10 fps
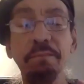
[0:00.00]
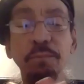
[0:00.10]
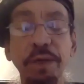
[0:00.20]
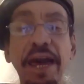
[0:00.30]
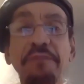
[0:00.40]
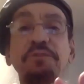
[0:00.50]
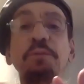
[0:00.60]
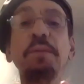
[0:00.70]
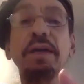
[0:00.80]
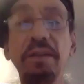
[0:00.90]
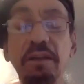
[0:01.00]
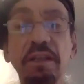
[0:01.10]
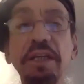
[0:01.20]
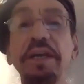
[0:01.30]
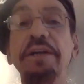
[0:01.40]
we have to make
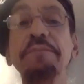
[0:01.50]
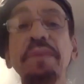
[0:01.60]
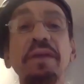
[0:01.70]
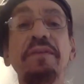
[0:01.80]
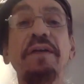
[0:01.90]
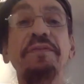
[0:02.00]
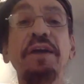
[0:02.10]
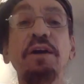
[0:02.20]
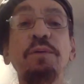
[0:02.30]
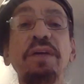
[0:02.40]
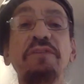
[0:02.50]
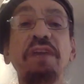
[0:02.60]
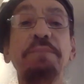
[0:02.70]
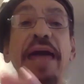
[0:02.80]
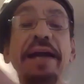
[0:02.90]
clear that there is
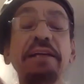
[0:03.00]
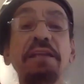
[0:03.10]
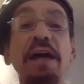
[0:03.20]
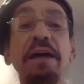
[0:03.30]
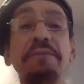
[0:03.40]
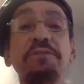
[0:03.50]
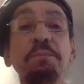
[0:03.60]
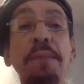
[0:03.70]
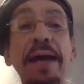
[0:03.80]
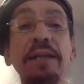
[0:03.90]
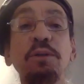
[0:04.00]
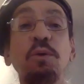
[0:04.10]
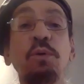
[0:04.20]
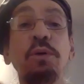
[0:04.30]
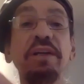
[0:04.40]
a Black Lives Matter
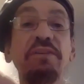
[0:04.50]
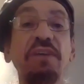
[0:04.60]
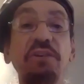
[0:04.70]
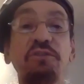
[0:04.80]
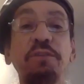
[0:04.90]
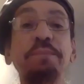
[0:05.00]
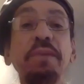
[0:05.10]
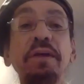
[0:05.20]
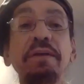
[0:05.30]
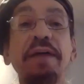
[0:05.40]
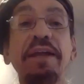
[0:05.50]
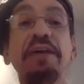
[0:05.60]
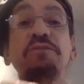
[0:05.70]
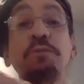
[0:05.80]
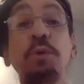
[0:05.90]
organization that
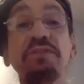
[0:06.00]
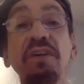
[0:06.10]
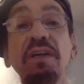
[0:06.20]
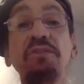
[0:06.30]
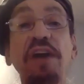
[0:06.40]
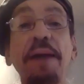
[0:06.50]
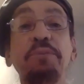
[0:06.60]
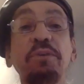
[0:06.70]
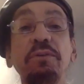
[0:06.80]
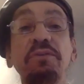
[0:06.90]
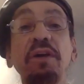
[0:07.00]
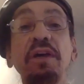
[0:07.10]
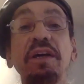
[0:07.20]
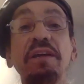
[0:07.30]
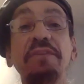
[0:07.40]
has 14 chapters
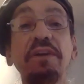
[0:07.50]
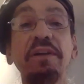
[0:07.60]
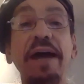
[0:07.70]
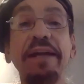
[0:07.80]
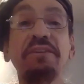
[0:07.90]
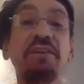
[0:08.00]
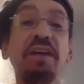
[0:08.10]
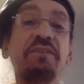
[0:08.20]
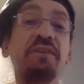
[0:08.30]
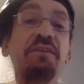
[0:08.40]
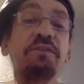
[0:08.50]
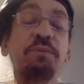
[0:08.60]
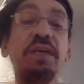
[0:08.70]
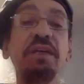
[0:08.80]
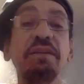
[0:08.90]
in the United States and
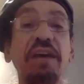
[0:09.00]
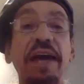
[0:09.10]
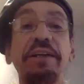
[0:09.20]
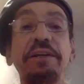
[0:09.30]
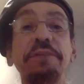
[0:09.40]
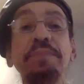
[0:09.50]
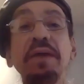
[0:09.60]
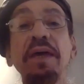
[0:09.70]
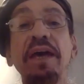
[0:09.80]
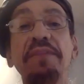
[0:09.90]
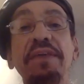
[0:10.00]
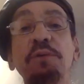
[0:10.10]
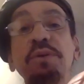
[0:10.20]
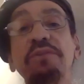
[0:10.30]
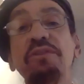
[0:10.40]
3 in Canada. And
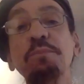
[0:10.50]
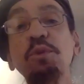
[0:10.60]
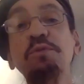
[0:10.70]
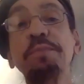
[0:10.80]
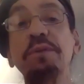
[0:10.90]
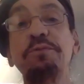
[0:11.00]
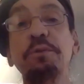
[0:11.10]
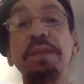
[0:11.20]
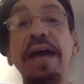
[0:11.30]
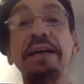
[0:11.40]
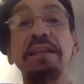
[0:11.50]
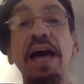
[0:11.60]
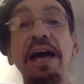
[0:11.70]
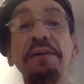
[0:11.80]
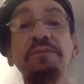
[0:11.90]
there is the Movement for Black
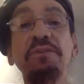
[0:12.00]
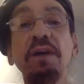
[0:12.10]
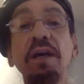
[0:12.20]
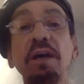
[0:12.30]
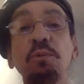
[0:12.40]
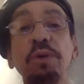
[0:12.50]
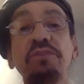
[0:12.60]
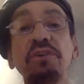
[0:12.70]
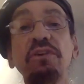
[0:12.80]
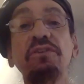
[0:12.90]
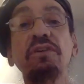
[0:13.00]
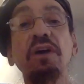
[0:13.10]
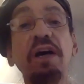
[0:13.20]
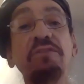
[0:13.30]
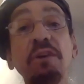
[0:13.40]
Lives, which is
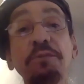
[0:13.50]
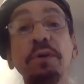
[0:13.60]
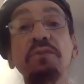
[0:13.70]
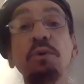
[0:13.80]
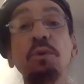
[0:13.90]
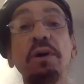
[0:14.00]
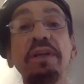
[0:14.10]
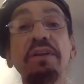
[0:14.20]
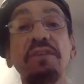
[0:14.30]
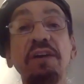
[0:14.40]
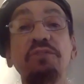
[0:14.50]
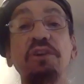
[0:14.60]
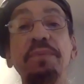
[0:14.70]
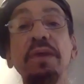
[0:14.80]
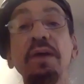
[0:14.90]
a different
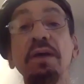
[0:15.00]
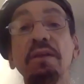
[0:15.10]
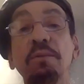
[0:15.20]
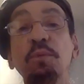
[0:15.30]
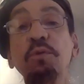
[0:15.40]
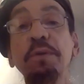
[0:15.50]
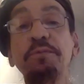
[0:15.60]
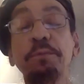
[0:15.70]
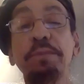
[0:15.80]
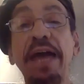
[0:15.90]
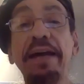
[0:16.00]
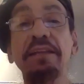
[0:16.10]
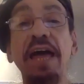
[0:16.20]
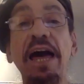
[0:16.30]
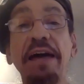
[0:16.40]
organization. The Movement for Black
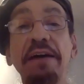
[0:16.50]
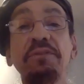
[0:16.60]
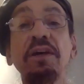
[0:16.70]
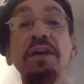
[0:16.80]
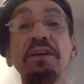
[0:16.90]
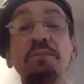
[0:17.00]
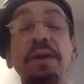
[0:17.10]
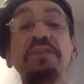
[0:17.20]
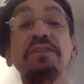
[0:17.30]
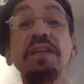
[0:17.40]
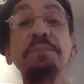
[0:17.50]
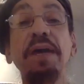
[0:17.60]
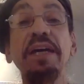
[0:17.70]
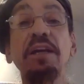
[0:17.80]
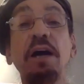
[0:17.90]
Lives is basically
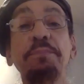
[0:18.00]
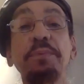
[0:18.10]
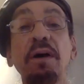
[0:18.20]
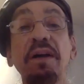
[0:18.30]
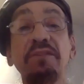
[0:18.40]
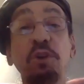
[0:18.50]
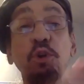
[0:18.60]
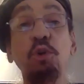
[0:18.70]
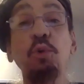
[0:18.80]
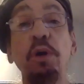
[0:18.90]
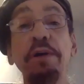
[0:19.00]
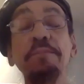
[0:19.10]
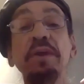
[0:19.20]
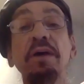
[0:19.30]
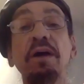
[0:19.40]
made up at the core
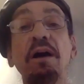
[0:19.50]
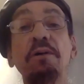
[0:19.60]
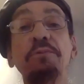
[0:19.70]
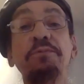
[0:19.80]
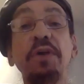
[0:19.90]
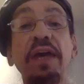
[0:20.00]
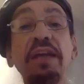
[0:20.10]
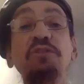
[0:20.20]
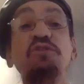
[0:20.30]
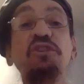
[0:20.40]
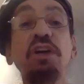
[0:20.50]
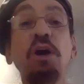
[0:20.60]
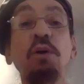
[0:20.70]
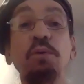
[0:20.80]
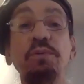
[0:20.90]
of
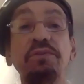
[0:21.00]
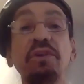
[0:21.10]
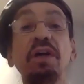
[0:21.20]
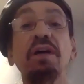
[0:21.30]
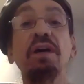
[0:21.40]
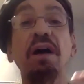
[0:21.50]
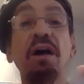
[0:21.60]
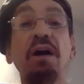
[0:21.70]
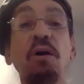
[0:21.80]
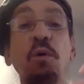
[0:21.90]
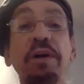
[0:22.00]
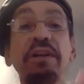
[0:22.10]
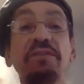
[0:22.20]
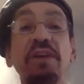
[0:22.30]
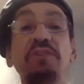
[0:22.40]
NGOs,
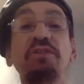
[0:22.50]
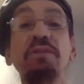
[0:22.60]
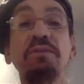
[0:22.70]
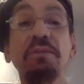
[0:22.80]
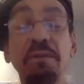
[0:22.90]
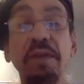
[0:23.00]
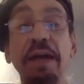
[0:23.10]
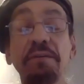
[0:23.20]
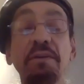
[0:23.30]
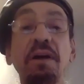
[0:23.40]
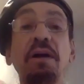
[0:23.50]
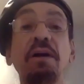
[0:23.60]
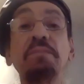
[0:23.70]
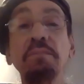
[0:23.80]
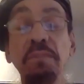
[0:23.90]
organizations that
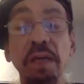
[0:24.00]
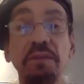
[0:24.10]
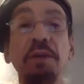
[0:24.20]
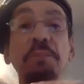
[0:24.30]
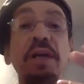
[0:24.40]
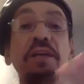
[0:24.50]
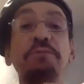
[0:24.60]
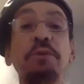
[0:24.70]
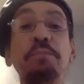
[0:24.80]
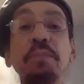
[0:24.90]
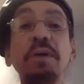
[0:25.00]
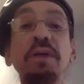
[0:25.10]
get their money from